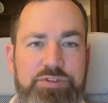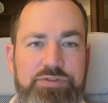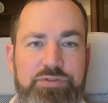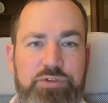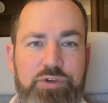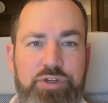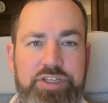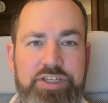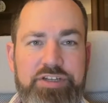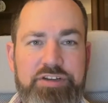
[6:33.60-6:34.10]

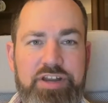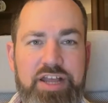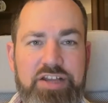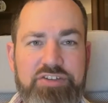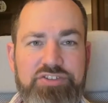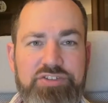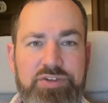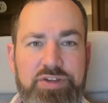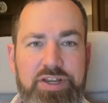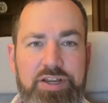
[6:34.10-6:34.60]
Florida
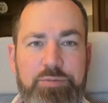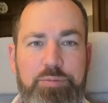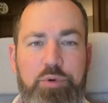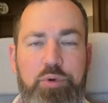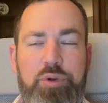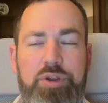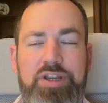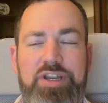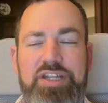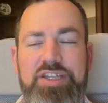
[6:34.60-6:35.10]
International
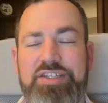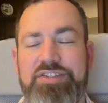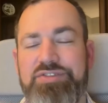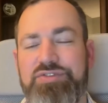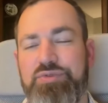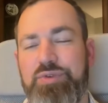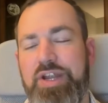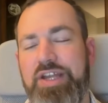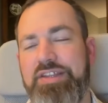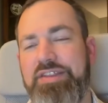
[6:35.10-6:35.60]
Airport,
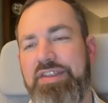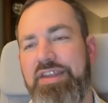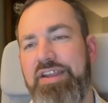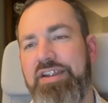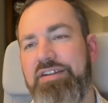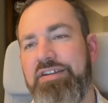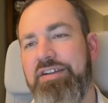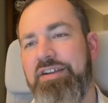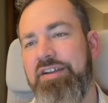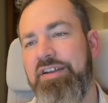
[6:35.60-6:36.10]
is right
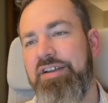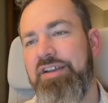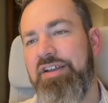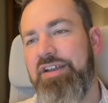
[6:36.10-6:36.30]
there